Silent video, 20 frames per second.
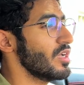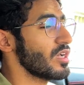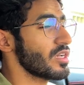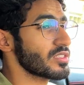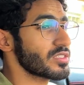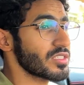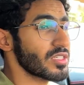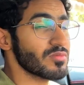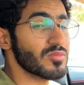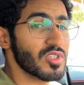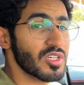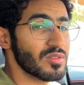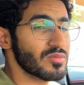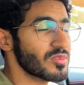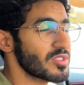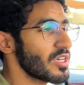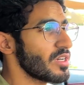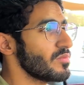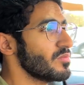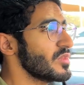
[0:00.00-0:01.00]
And
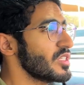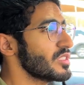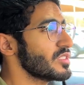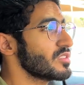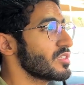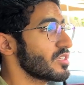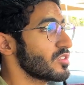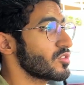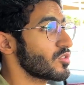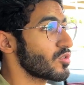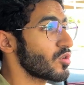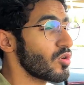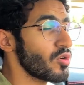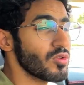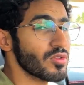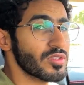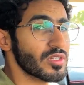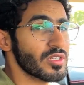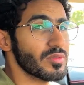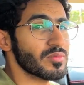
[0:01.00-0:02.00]
sometimes that means that your
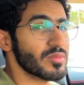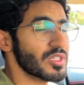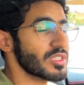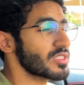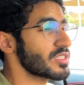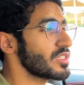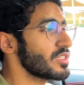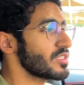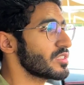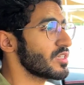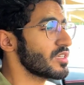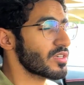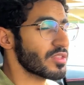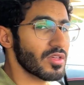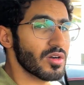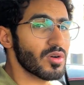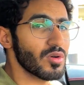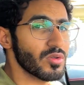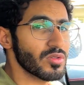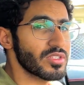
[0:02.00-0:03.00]
whole trip is going to take
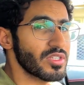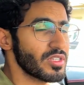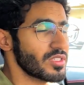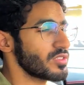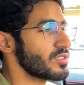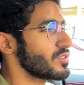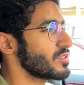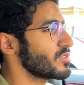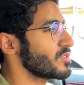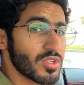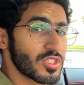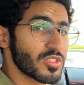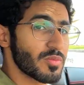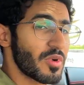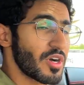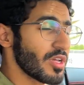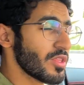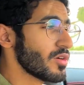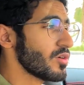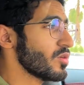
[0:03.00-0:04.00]
the whole day. Which,
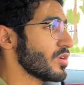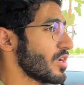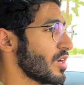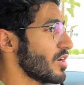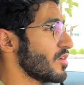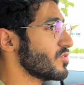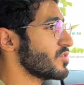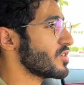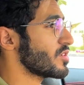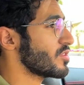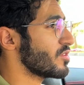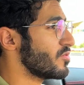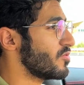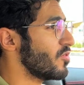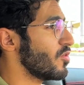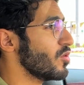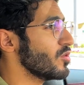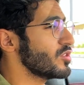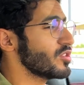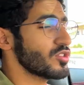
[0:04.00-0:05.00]
by the way, after the
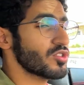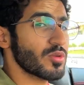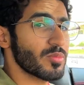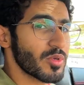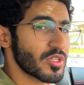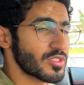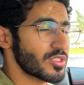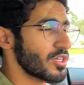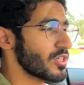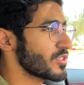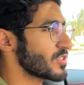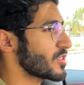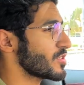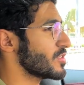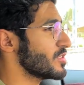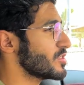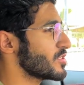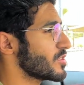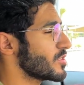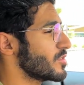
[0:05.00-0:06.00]
faulty supercharger
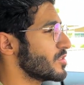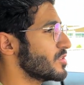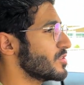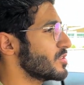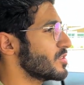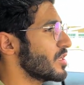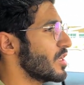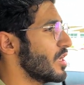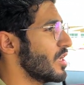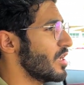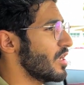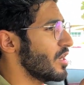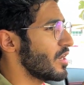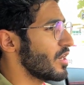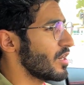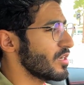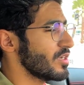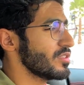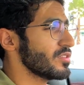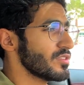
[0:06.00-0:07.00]
incident,
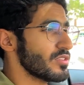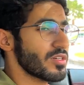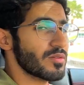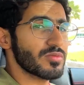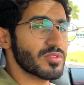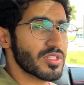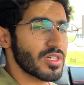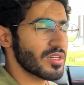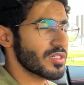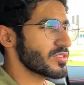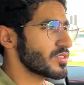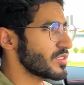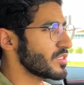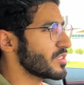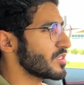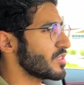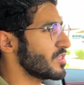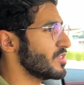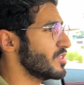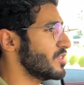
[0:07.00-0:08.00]
I ended up
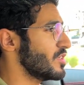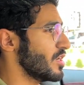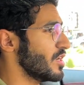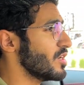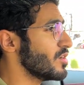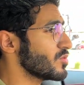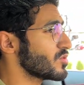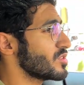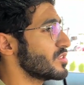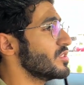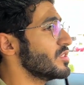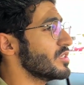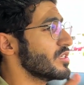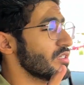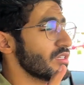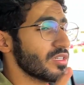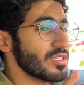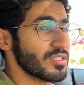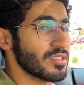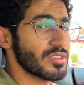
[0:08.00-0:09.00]
charging the Audi
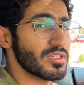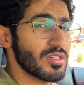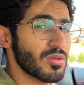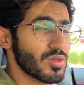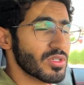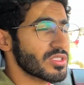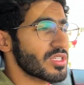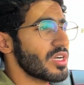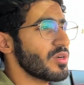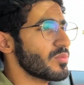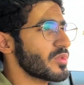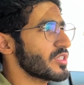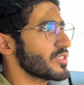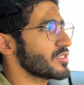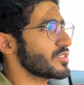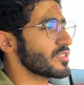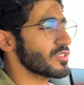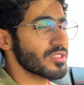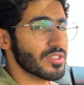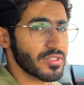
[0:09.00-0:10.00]
in Diwa's Happiness
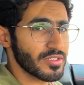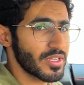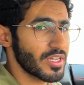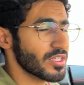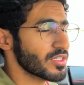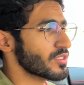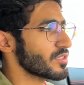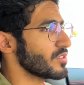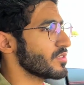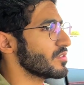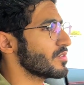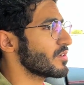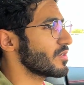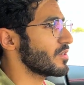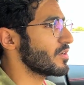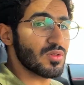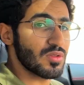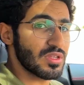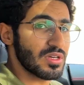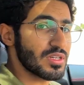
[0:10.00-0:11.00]
Center in Hatta.
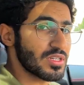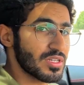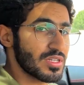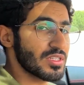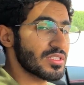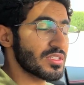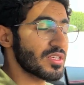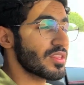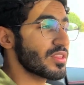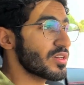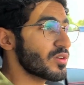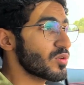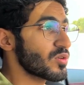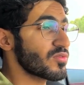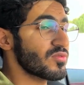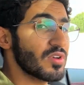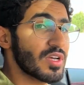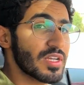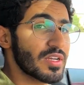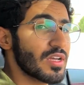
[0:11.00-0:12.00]
And to their credit, they were
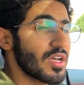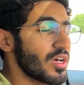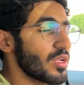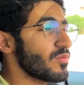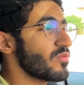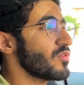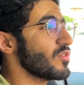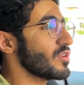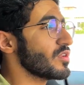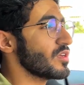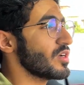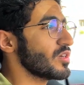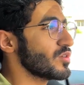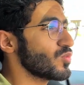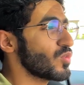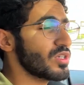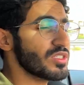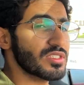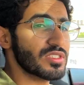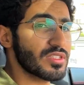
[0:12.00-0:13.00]
very helpful.
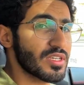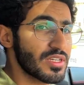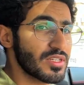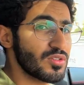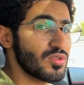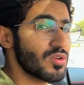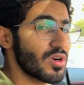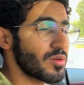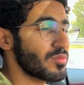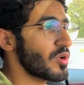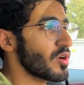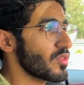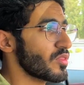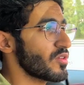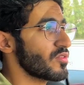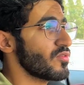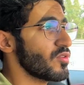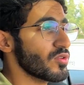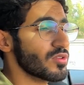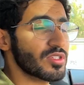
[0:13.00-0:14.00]
And once they knew about
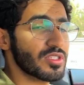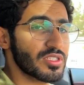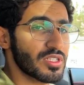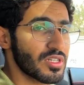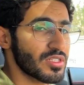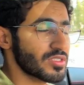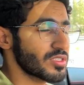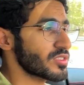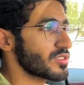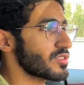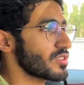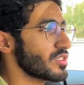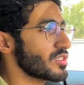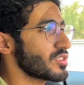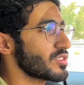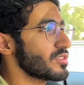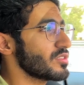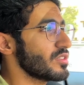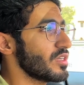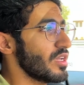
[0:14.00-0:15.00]
the faulty charging
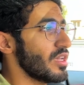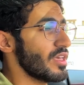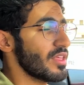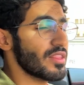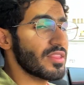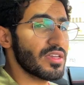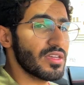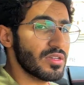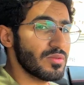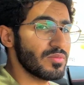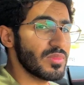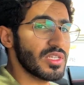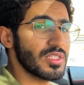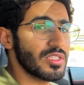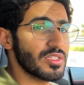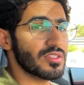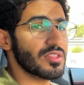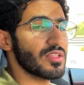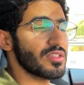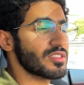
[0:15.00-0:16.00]
station, they
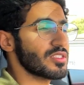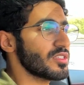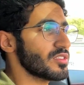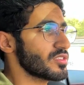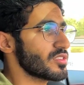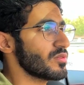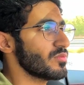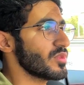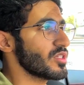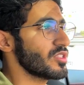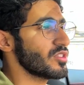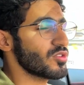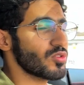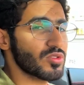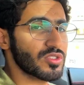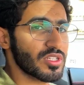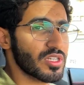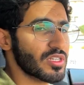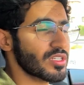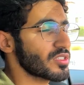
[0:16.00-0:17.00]
immediately sent somebody to
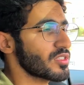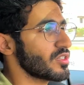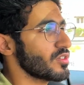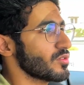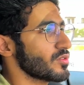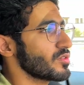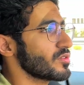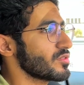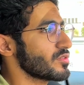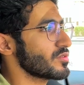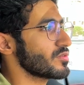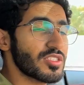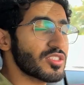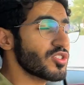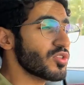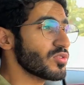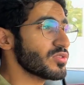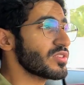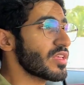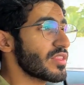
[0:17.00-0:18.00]
check it out. This
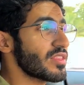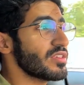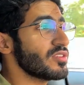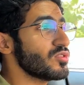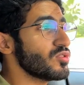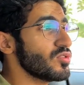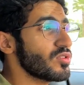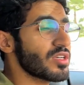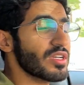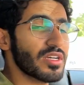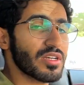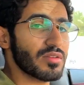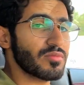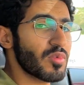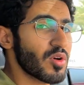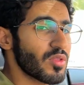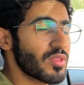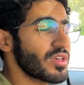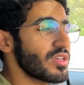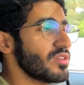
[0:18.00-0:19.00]
shows that they do care
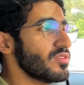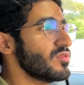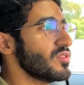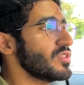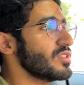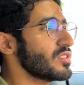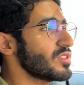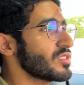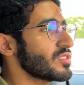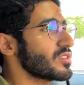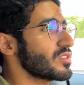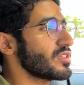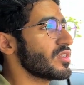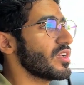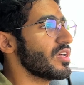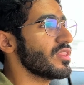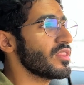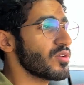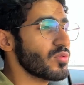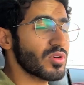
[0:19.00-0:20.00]
about the EV industry
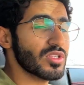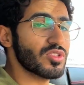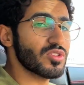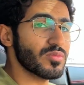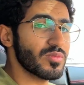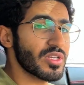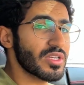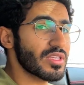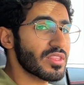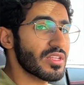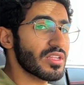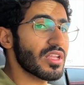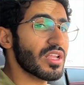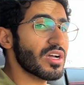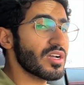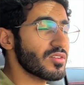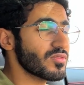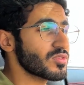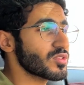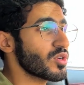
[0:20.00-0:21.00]
and they want to make the
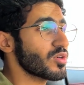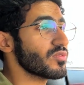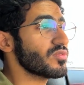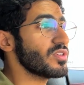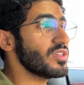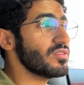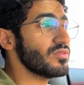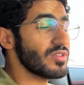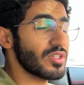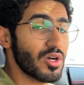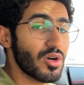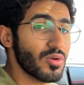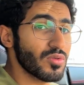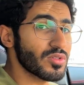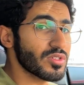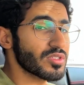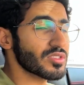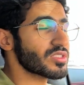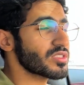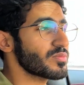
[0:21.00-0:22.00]
lives of EV
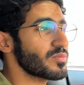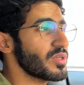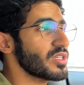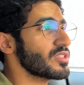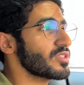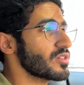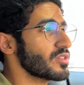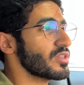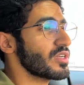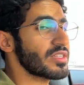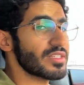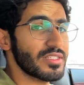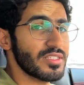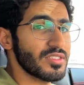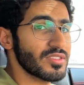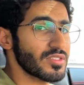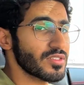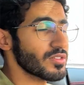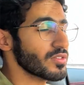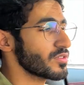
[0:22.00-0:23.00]
owners better and
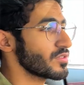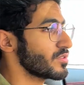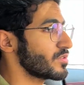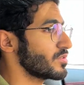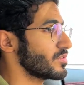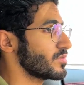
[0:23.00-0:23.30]
easier.